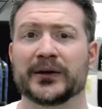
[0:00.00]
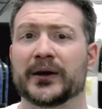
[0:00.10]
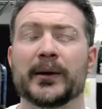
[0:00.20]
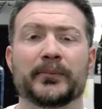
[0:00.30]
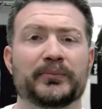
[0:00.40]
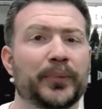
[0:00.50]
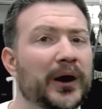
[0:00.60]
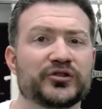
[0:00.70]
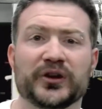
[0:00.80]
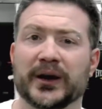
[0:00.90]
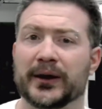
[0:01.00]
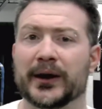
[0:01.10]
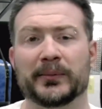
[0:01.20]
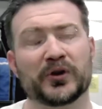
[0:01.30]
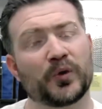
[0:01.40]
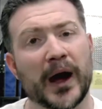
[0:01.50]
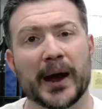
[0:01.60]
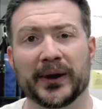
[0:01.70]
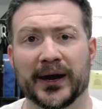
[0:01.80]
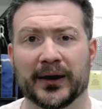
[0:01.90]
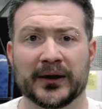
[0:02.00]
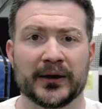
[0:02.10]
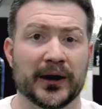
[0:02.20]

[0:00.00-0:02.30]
I'm punching, I'm crabbing,